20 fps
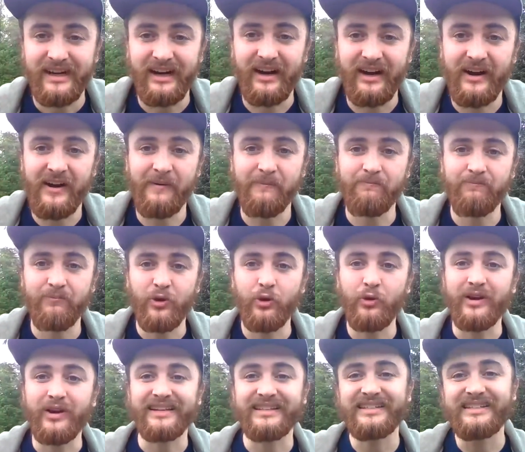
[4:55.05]

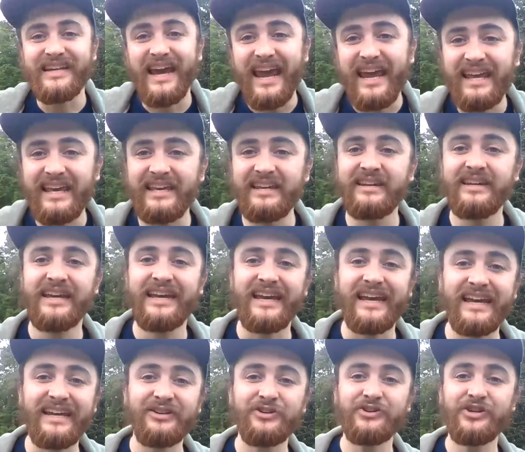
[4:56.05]
who gets taken
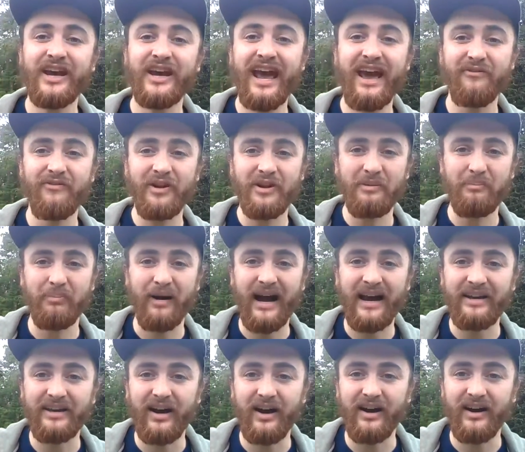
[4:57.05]
into heaven
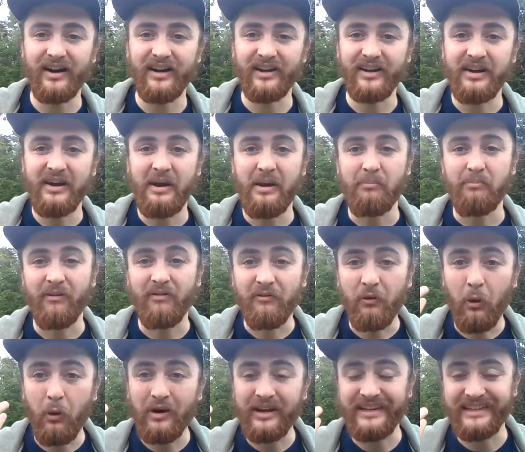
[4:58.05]
by God
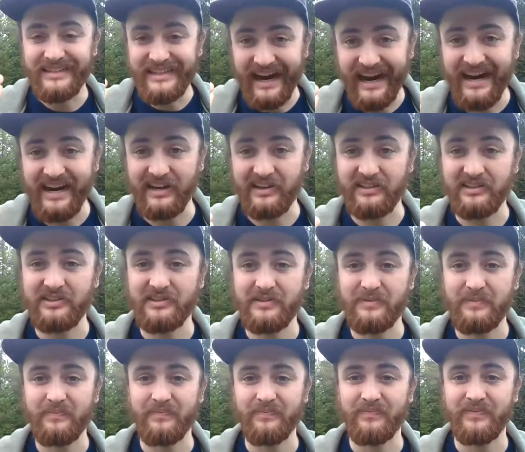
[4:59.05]
before he dies.